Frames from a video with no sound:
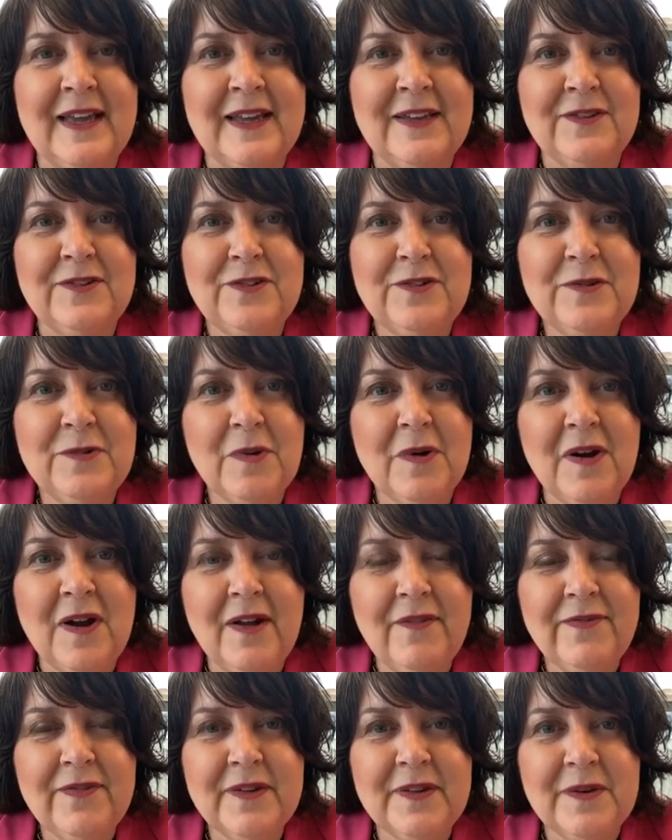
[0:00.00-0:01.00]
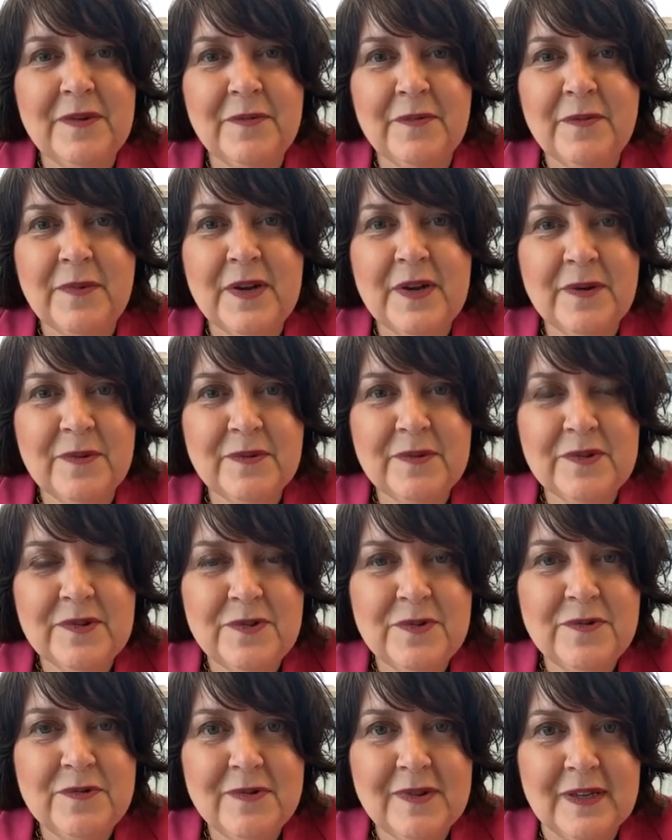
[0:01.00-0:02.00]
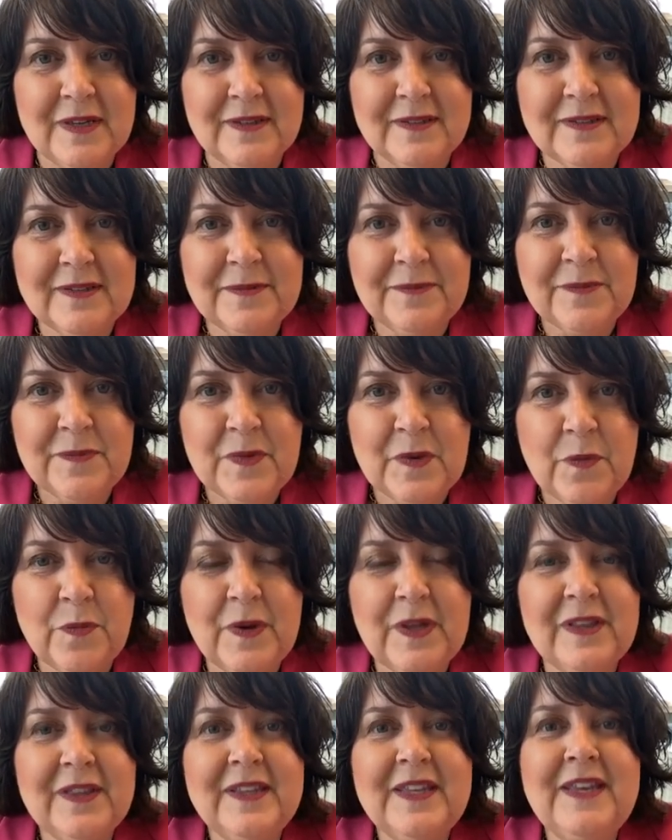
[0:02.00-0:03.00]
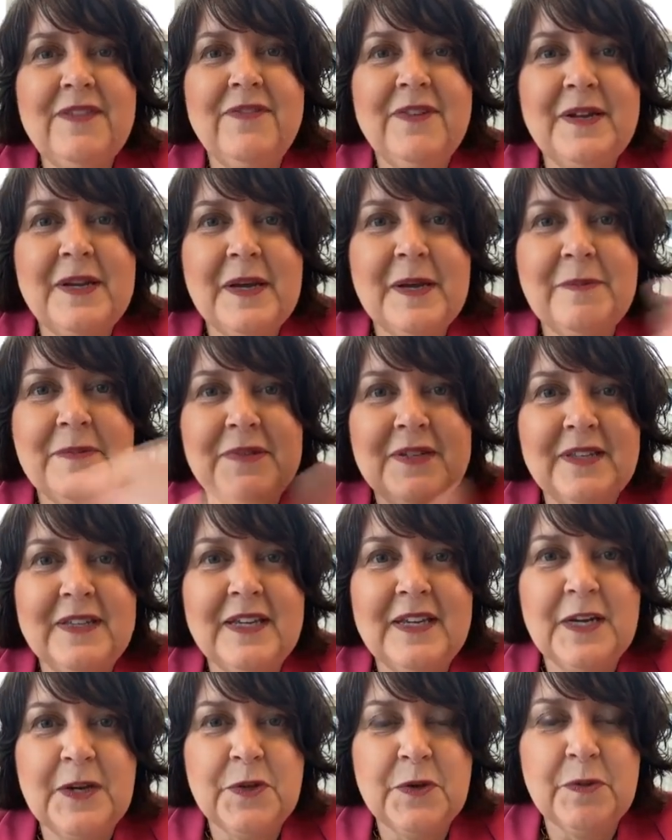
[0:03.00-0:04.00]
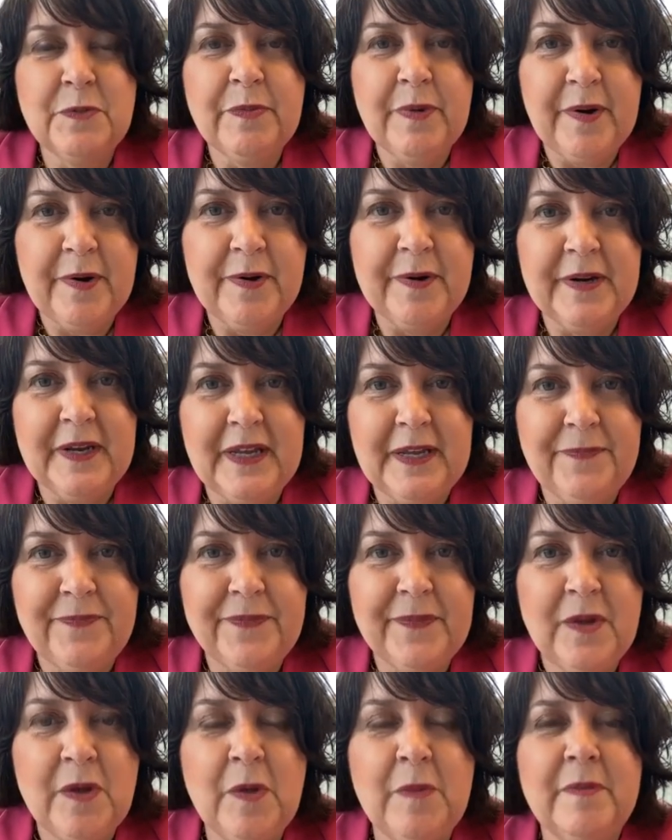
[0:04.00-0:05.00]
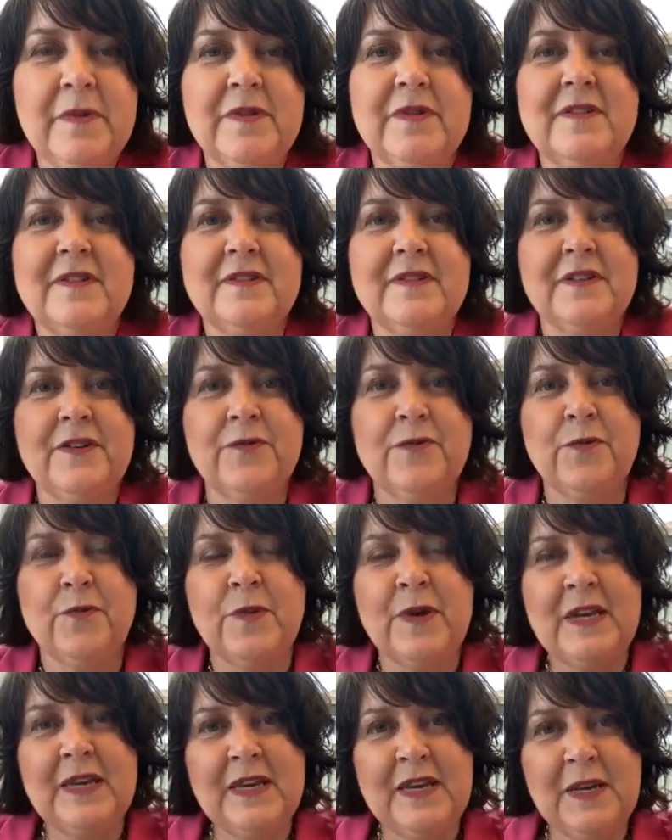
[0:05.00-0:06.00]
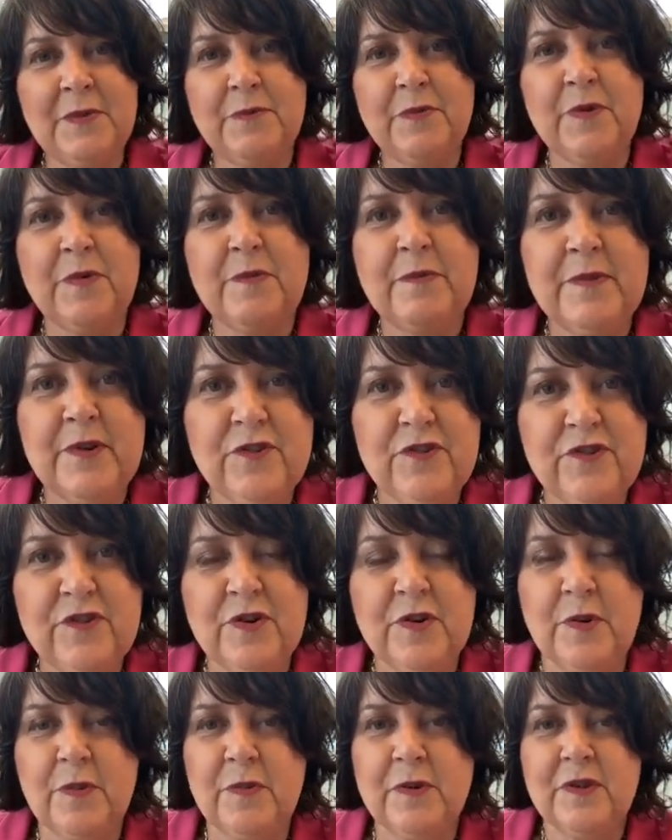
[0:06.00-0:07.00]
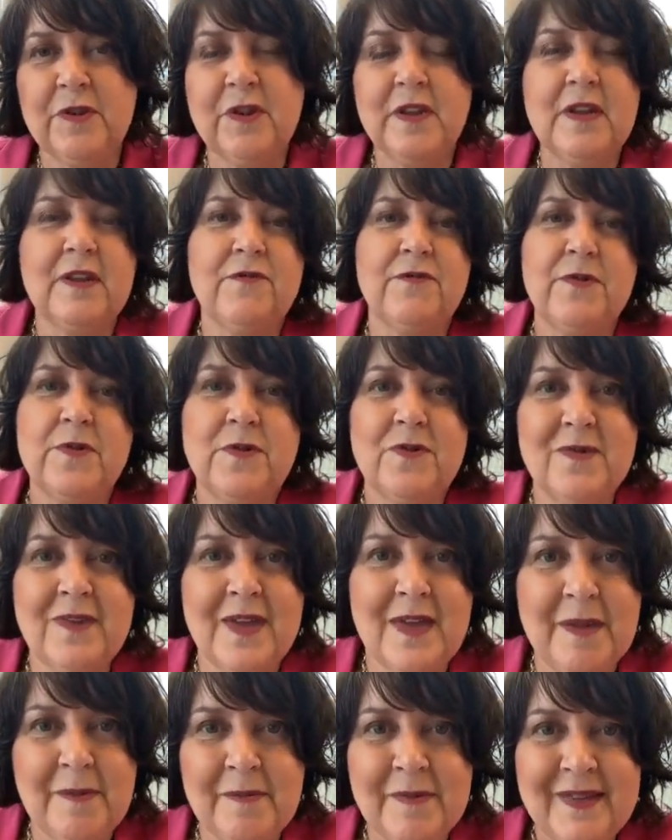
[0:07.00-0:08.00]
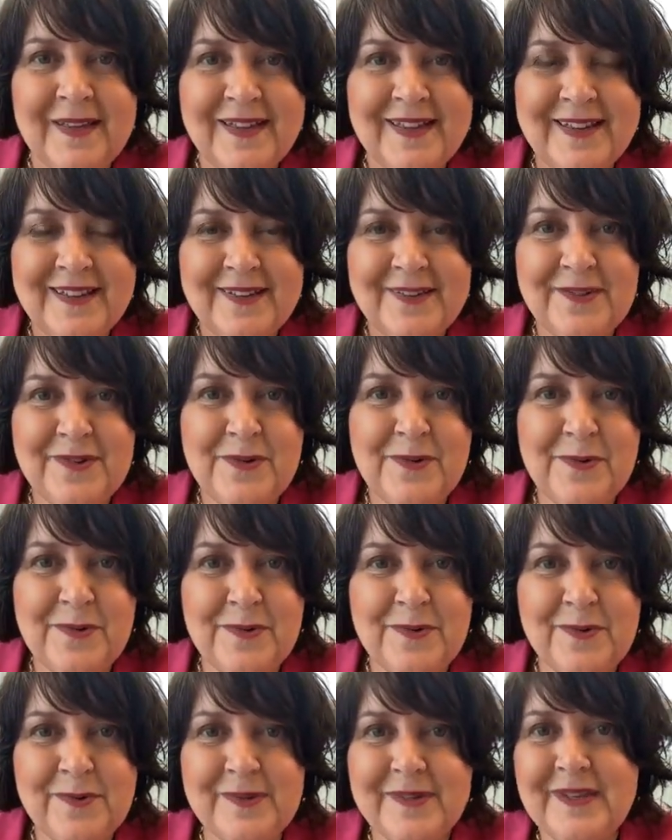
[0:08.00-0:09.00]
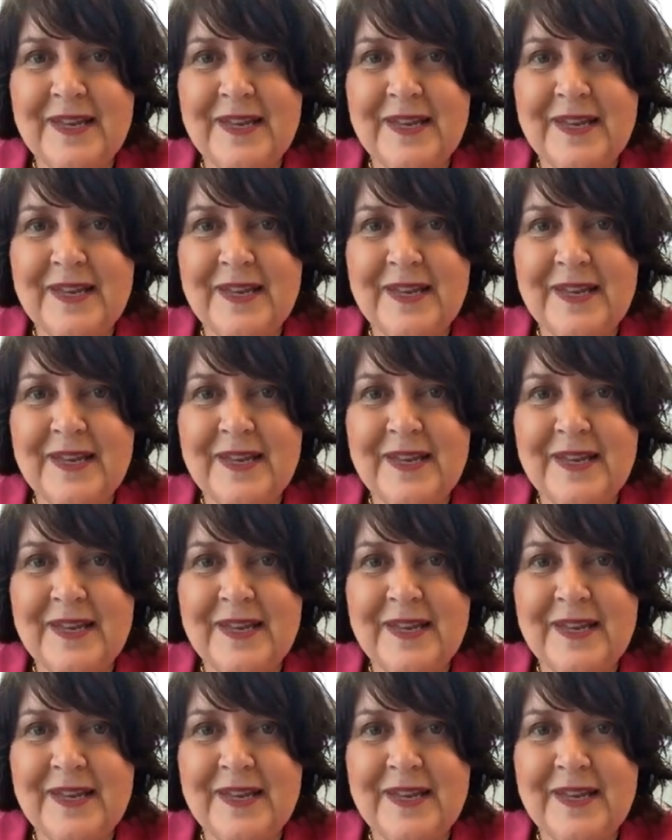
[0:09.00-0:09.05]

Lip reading: And too often we don't do this. We leave it up to the other party, almost as if we need permission or we're looking for them to